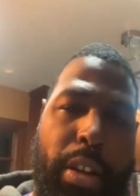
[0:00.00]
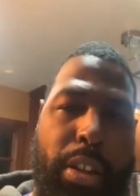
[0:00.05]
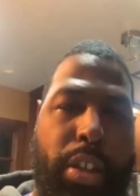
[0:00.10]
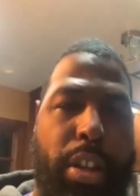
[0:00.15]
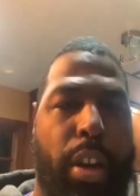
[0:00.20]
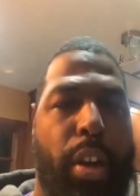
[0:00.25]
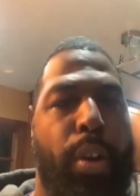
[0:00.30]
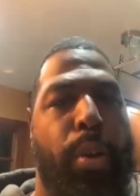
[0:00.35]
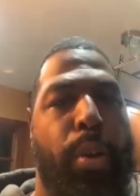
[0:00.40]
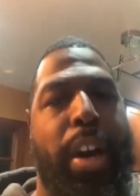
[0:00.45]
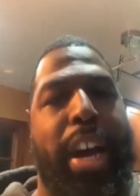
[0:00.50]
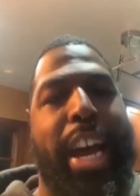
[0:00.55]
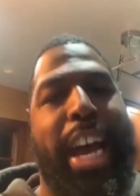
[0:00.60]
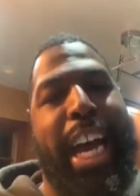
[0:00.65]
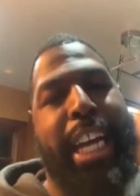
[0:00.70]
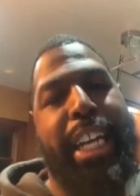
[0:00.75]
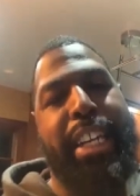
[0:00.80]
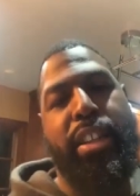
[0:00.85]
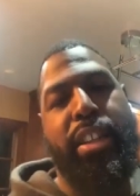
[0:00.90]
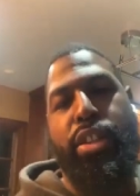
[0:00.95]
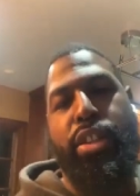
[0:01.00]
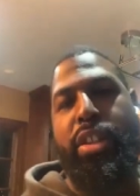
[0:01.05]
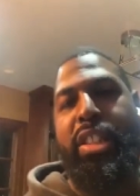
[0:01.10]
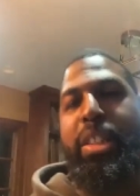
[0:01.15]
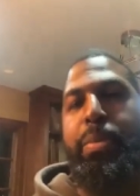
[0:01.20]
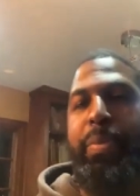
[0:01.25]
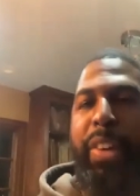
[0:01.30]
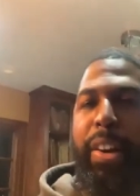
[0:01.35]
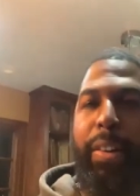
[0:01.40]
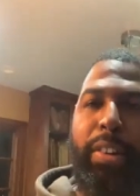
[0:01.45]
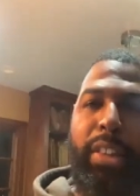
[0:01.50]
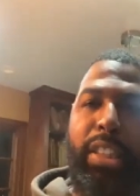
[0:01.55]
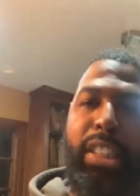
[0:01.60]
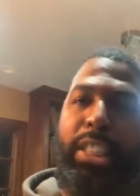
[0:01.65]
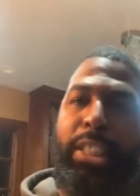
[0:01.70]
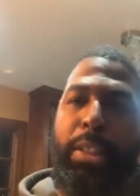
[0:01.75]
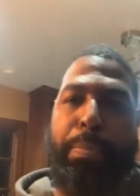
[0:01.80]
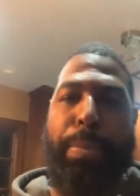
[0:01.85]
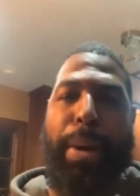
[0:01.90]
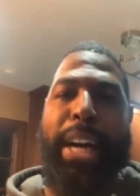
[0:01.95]
So adding various
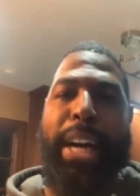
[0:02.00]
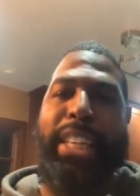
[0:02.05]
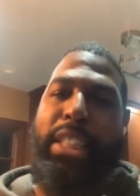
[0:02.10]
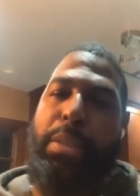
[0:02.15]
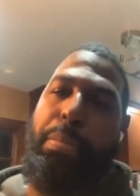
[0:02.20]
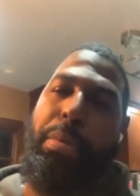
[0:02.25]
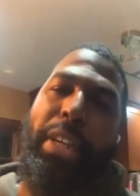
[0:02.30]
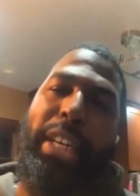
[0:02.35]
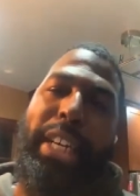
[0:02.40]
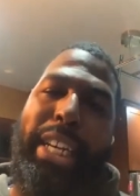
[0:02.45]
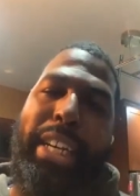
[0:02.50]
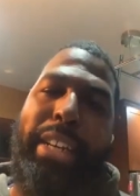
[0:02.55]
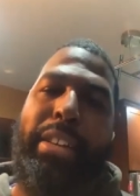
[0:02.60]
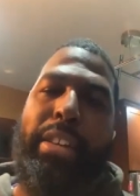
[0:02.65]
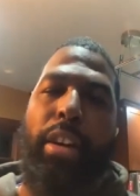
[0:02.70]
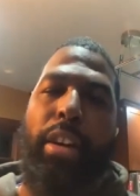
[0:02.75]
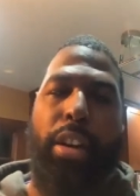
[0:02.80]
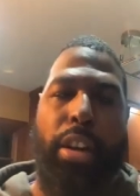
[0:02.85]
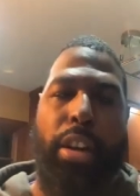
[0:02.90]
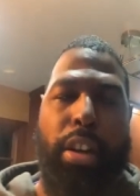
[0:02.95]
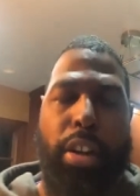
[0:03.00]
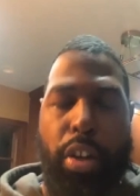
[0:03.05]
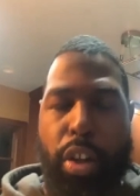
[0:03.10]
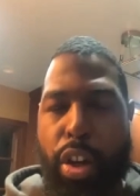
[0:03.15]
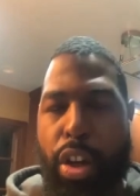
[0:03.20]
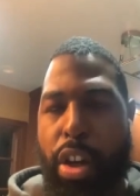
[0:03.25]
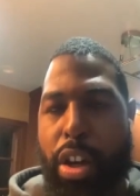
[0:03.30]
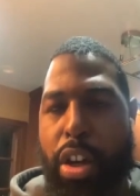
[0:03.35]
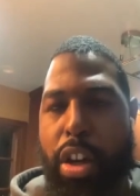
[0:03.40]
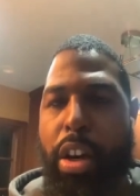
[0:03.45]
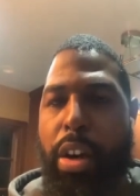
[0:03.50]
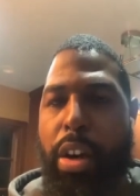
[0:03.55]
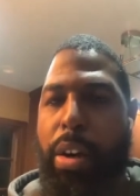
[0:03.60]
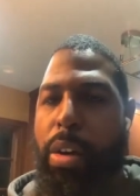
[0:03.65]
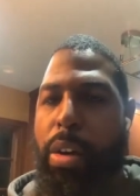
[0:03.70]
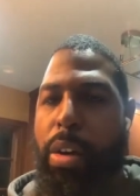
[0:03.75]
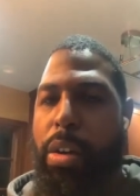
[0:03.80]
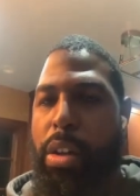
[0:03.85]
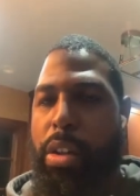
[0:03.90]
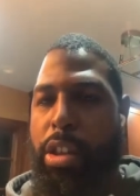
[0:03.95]
spice blend or, you
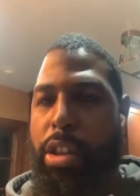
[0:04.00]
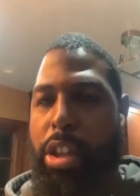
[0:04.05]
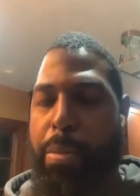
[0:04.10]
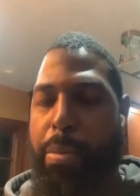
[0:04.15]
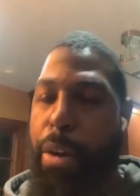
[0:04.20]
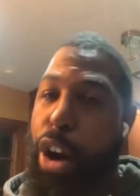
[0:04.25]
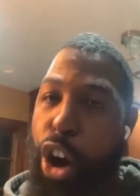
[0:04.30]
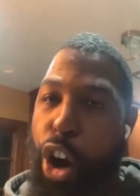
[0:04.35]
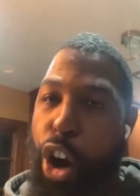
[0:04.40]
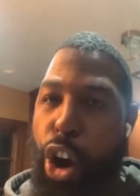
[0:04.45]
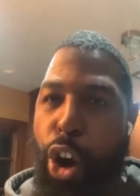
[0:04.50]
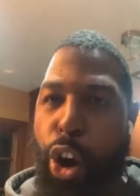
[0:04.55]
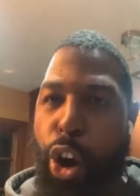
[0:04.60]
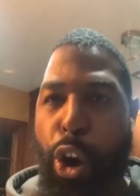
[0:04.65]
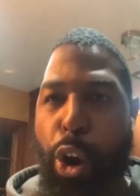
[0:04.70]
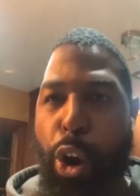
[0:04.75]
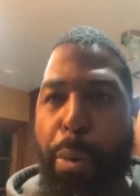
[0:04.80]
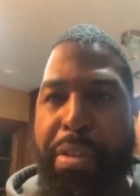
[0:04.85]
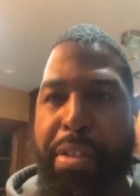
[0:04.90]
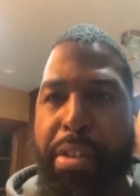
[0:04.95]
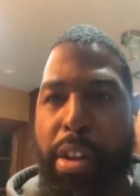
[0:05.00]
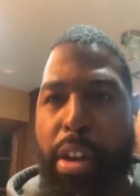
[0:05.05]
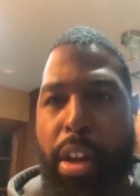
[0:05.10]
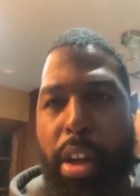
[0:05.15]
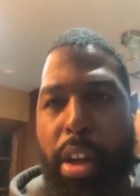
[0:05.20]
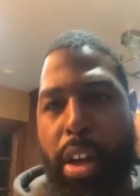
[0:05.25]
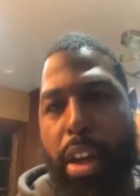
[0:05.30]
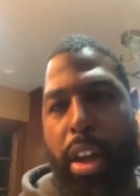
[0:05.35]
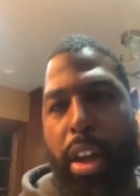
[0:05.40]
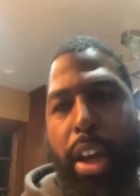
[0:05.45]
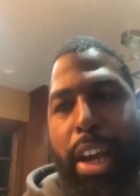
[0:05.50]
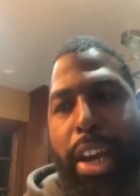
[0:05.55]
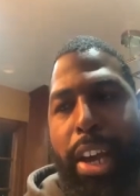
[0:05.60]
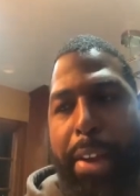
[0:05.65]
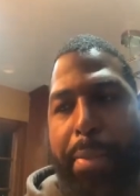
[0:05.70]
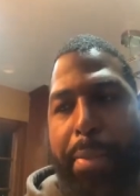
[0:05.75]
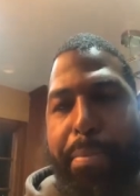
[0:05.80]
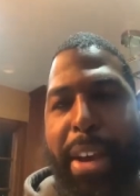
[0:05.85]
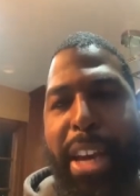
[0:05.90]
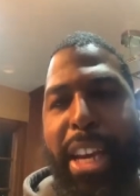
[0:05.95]
know, some herbs
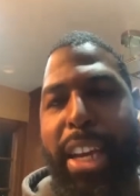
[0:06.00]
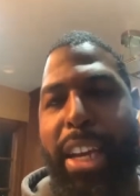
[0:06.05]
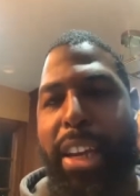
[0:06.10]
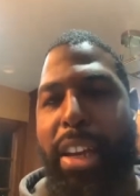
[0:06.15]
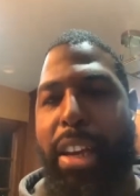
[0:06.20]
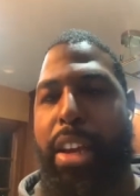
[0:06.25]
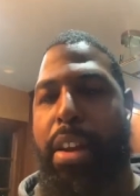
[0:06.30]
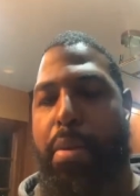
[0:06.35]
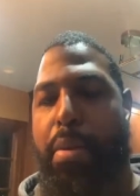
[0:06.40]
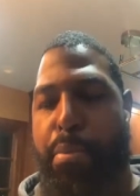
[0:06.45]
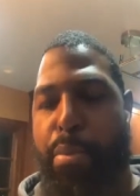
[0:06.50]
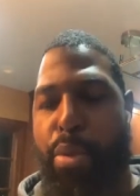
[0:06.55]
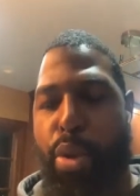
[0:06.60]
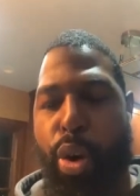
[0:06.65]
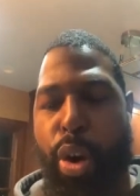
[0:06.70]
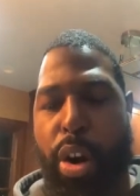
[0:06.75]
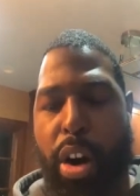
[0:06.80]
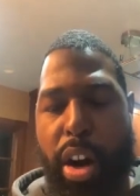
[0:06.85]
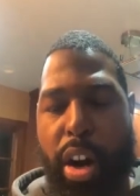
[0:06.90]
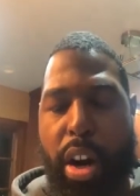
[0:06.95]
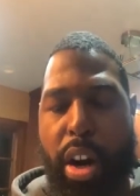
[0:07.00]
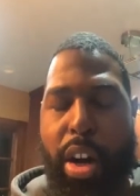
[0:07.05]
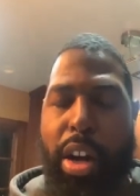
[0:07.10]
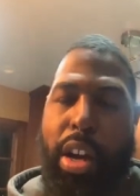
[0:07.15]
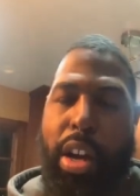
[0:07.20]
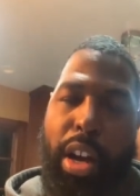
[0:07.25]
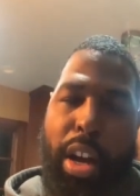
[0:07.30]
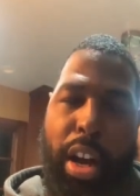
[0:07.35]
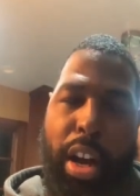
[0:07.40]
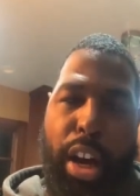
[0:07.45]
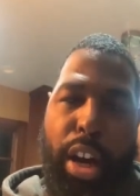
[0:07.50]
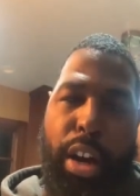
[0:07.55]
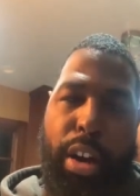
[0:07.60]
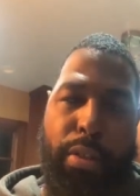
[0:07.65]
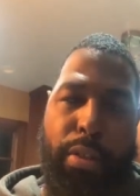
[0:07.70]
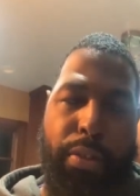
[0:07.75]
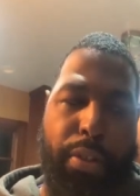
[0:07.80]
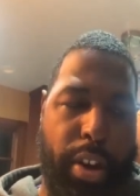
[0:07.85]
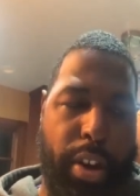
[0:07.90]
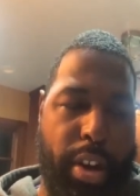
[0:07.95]
and making it more
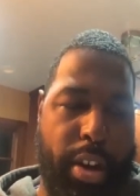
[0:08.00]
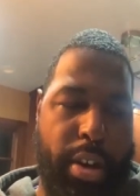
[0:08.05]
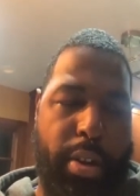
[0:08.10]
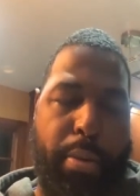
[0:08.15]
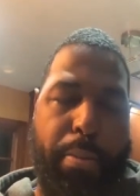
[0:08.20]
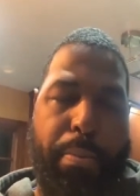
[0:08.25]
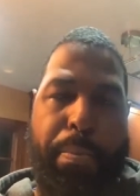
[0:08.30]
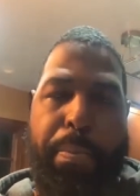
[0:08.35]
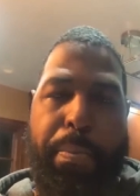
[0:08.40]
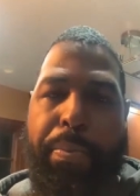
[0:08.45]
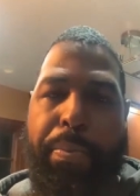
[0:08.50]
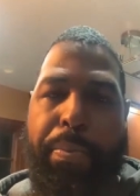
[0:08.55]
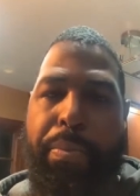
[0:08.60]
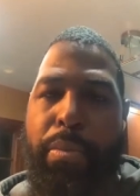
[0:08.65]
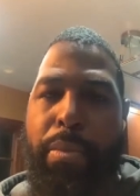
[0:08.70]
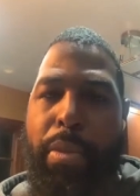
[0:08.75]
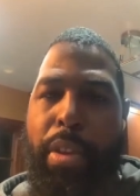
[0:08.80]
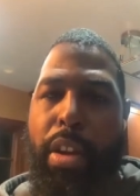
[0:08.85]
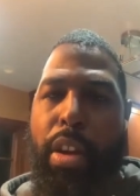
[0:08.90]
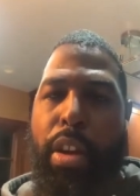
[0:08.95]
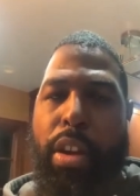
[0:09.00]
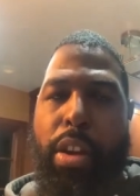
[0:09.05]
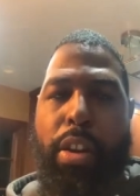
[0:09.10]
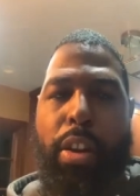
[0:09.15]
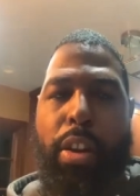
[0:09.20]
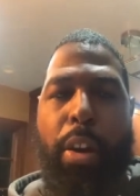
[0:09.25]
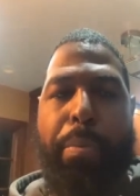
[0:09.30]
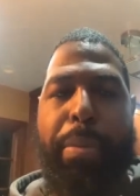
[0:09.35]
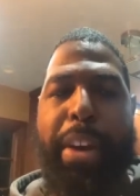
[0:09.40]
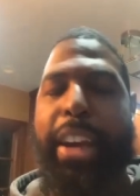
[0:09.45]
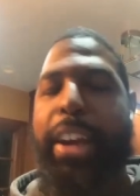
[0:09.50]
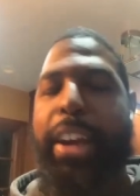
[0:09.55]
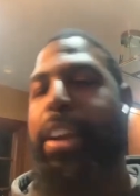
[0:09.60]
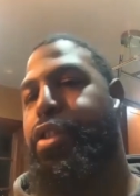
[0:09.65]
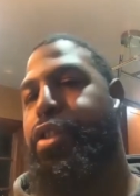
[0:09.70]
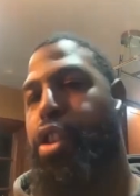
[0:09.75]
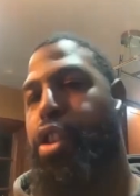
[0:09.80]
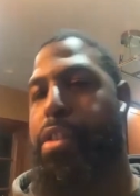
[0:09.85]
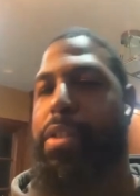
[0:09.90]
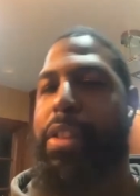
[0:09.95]
of, um, you know,
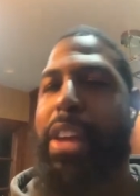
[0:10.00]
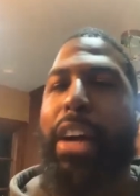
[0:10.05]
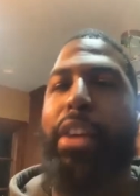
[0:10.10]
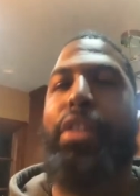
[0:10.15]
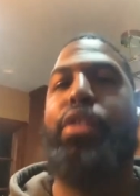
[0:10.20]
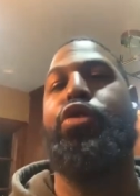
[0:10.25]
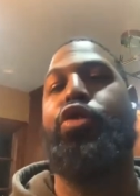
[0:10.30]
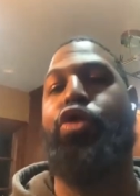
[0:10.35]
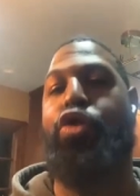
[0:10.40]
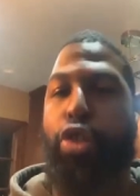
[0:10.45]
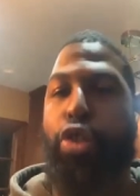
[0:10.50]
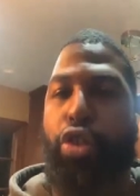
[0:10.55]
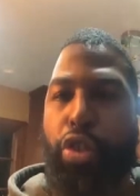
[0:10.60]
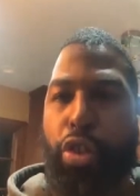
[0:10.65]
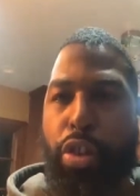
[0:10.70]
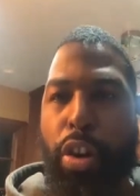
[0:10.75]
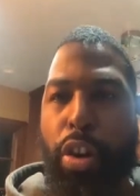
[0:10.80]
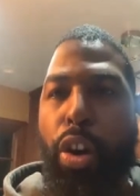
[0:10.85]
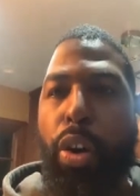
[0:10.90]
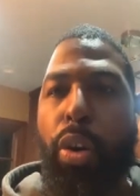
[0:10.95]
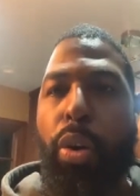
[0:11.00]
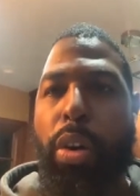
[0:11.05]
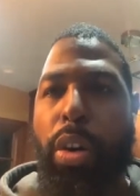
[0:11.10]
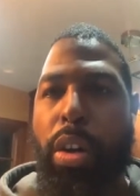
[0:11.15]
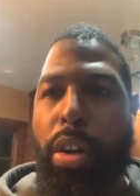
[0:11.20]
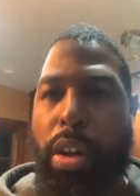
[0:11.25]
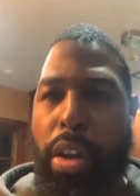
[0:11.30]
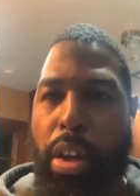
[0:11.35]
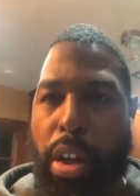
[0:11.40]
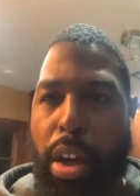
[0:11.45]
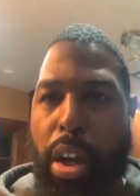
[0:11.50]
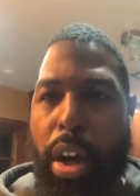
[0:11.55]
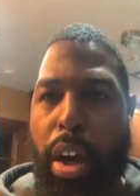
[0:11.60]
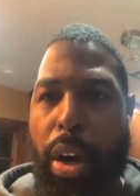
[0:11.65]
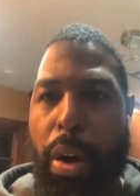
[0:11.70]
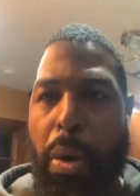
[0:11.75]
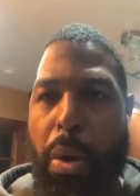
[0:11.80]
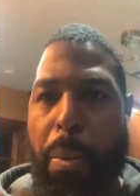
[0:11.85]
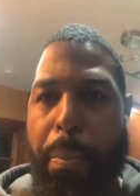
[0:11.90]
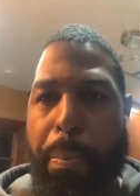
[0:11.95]
making just not your traditional
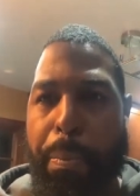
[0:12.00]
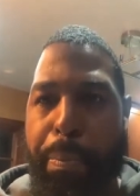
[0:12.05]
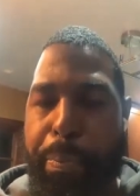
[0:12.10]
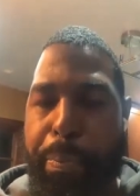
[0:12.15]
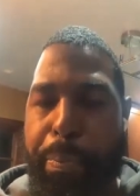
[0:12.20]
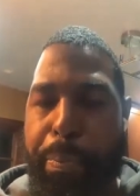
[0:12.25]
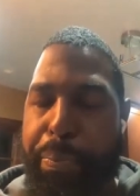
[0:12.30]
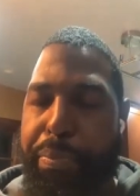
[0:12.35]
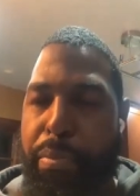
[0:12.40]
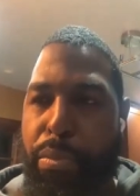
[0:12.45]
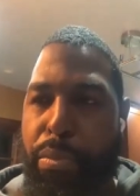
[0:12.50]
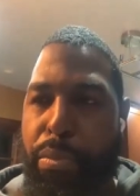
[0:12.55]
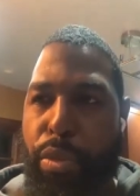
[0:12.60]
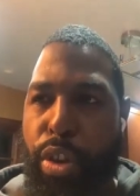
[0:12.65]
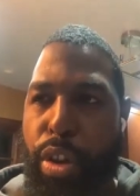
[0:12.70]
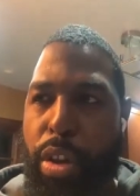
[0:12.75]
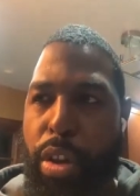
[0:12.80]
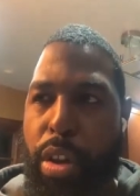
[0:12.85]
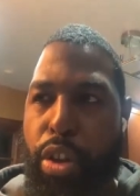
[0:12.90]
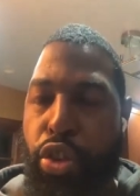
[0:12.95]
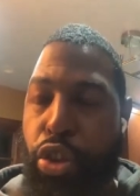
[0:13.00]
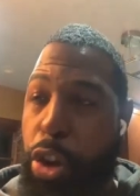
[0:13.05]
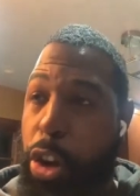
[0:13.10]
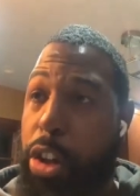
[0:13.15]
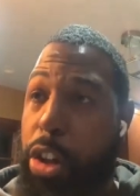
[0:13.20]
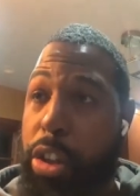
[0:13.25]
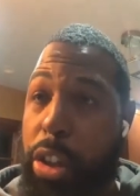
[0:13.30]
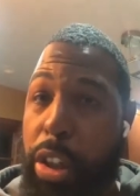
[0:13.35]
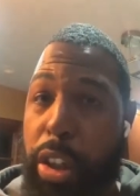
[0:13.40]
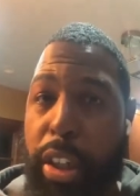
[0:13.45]
um, sugar